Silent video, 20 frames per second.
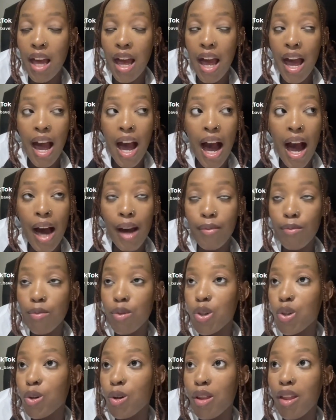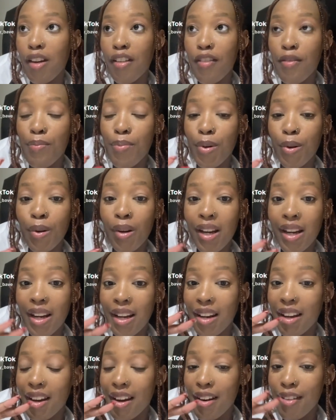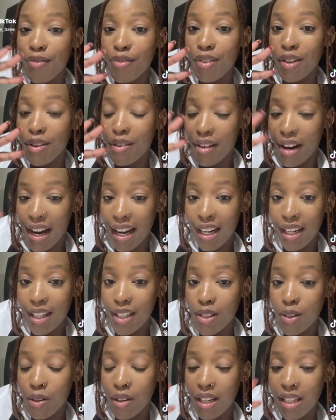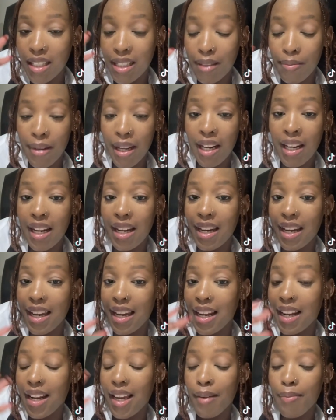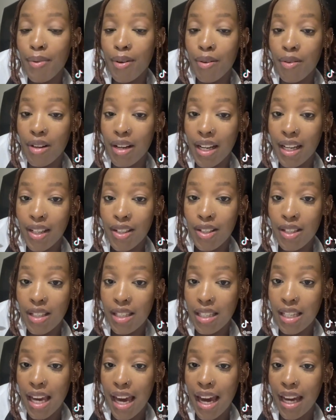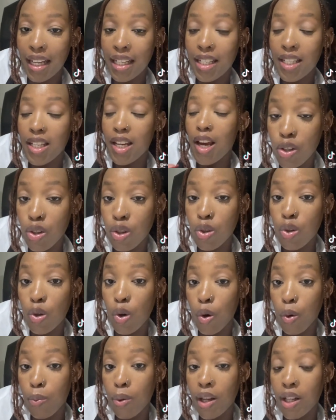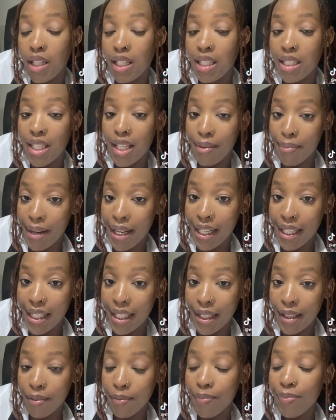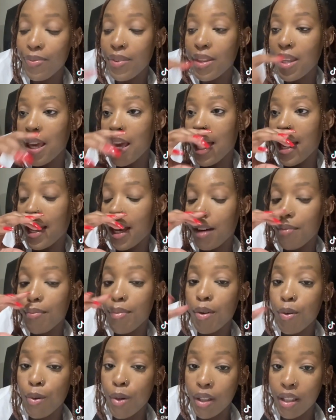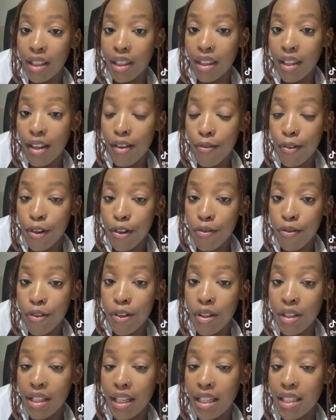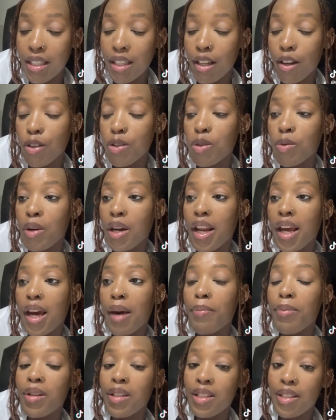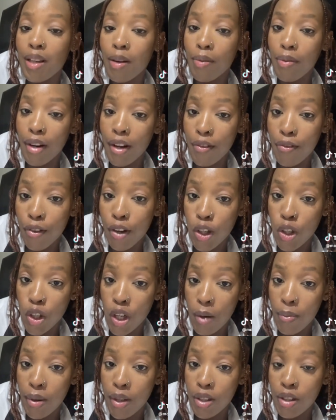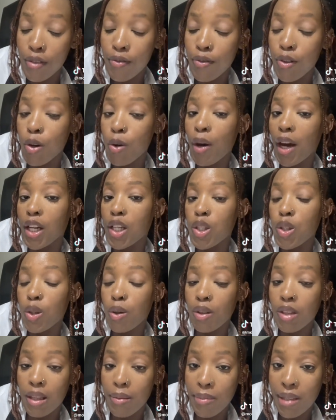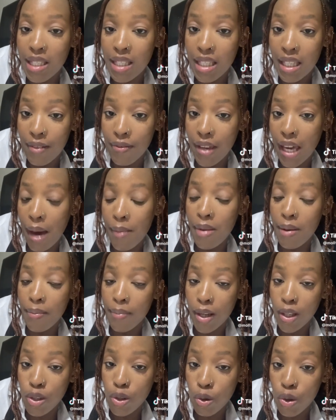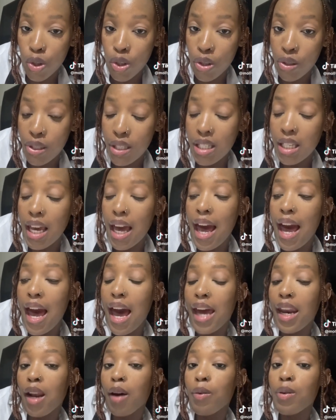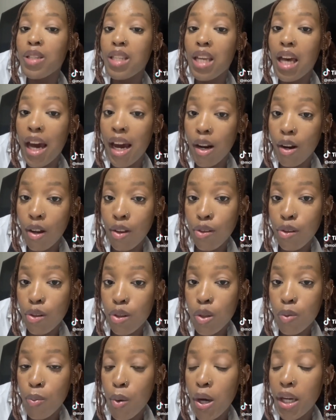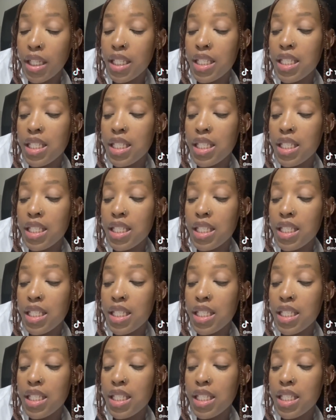I'm sure they've broken every right at the Labor Relations Act. Just opened, it's in Menlyn. I've been working there for a few days now. So what happened is I went for a job interview. I showed them my CV and my socials, and I was hired on the spot.